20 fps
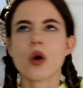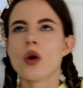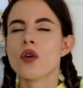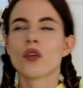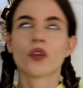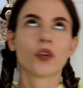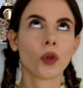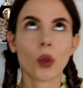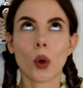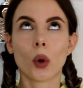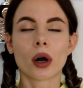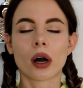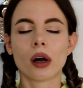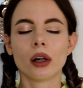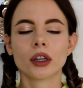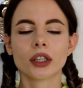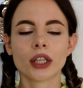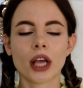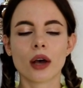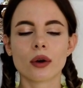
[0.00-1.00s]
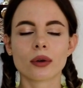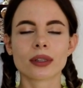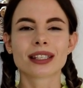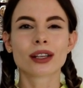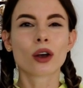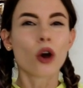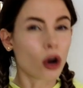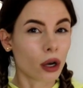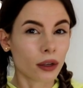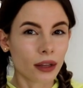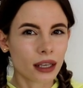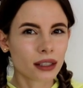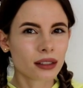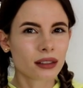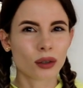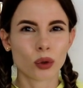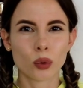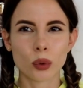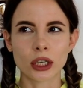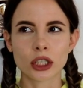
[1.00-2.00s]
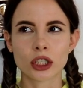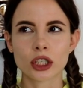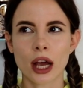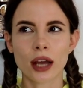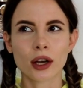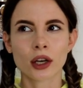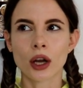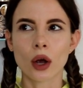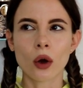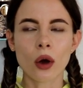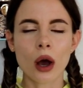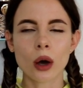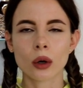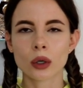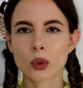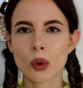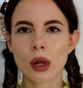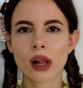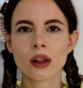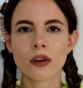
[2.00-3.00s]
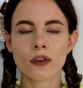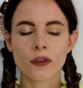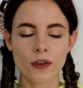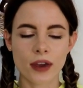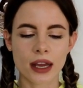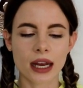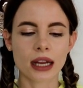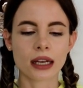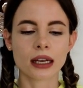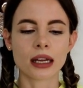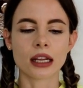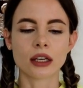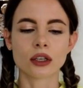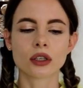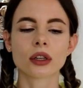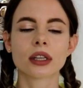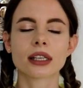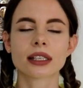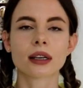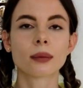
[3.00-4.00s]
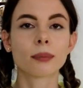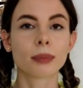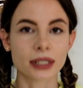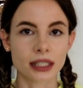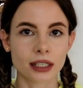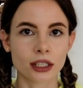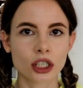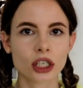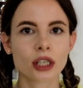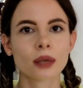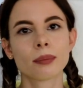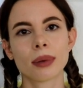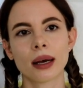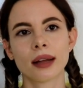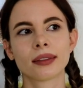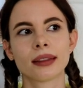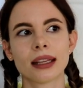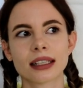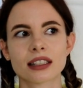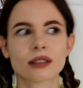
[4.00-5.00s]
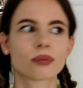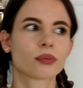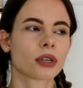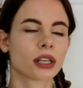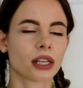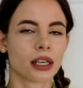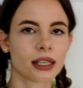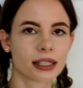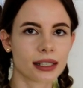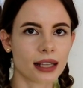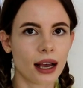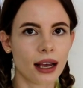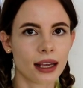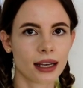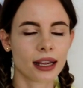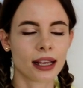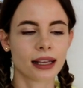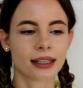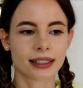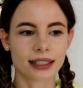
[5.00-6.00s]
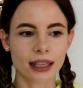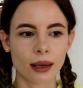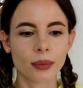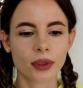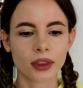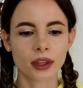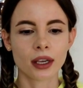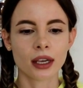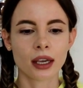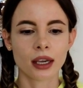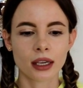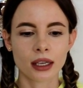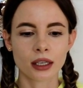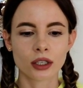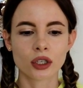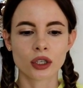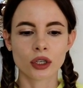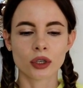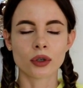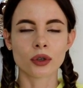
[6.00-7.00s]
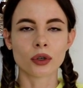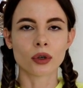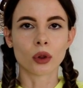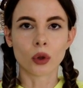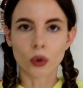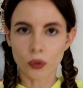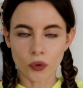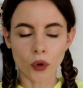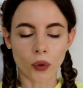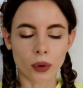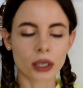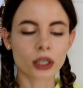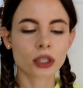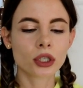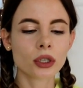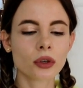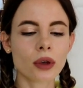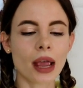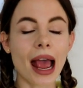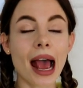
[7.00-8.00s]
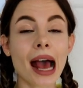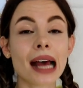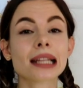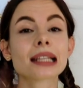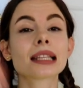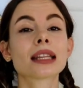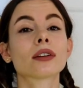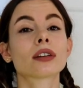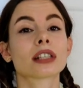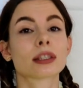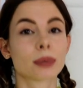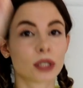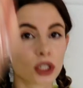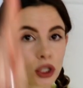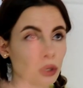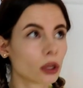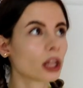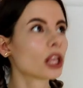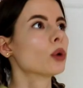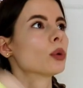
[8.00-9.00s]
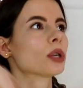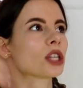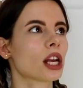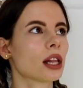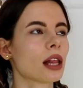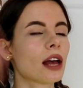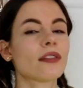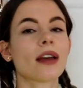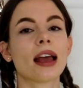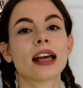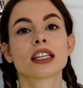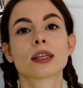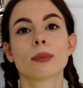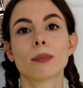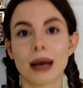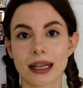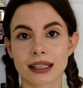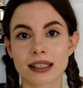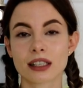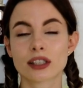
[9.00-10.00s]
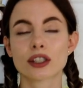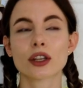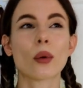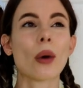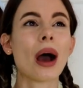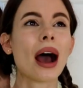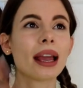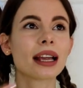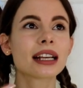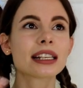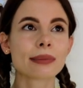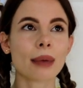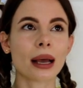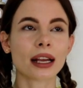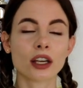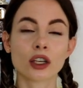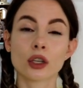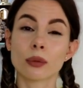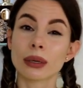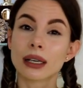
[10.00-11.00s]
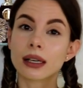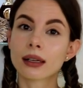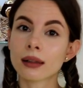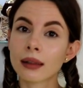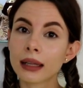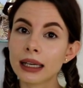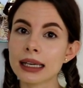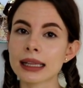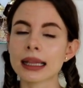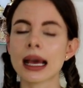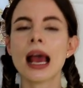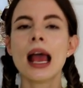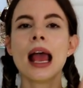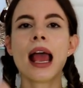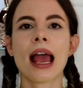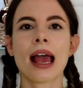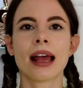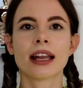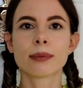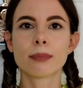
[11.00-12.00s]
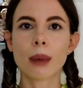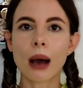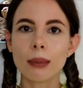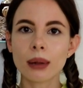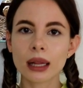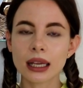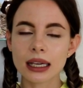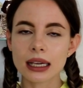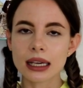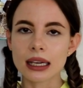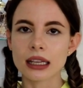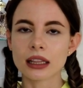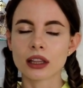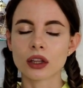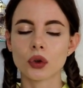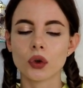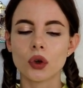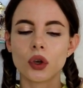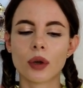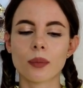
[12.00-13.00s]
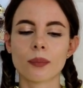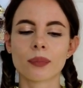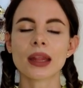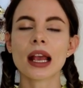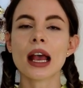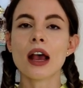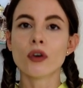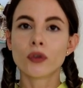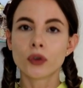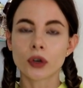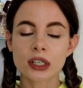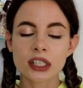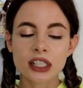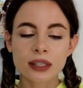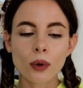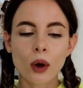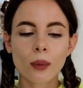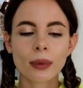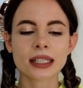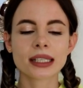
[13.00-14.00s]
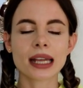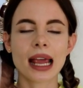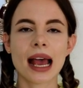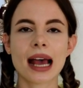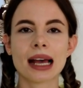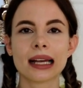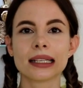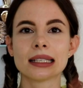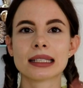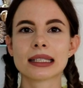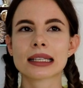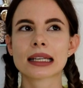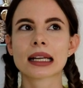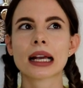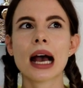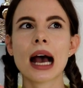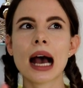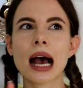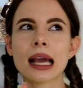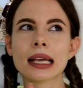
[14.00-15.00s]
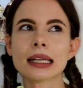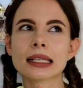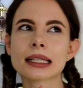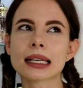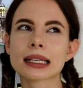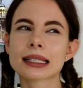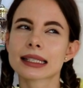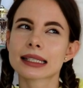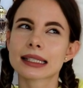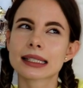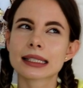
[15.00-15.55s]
floral notes, coconut, which I don't know how it will fit in into this composition, but that's pretty exciting and something to look forward to. And there is patchouli, which I love, and musk. So I expect it to be clean and bubbly in the first moment and kind of